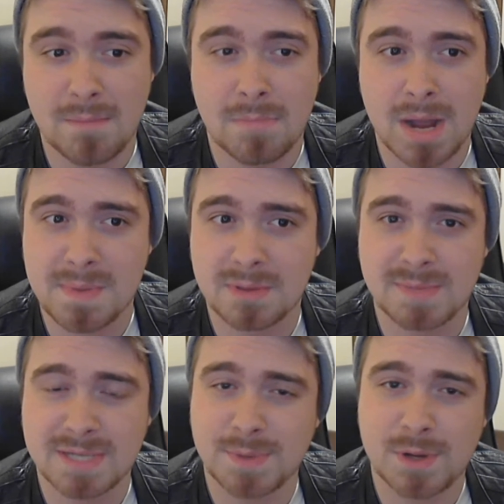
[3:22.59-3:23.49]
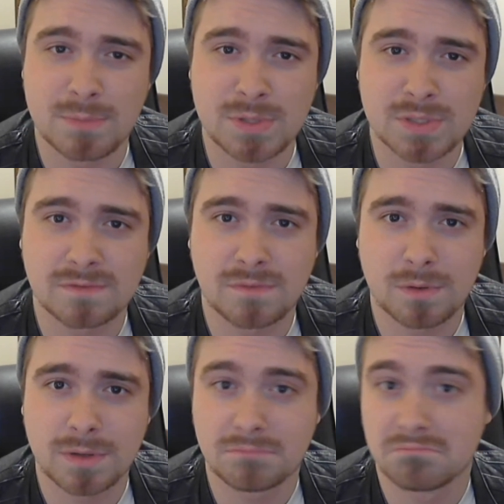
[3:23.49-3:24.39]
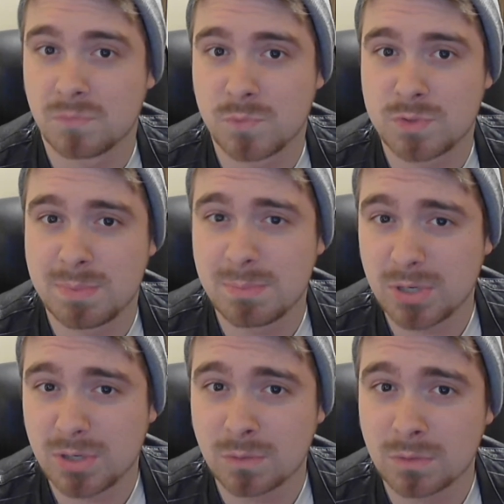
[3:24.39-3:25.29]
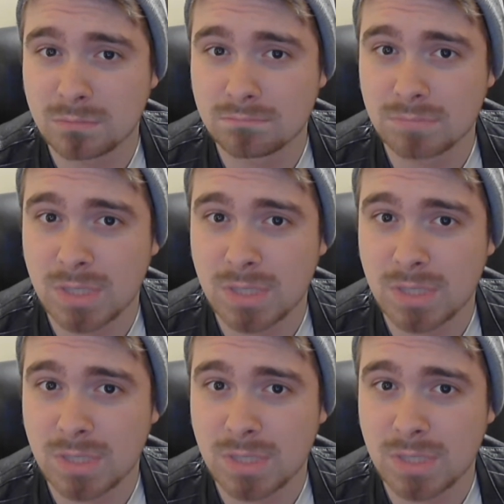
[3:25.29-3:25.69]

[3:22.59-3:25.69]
might be able to mix my own music for it, which would be pretty cool.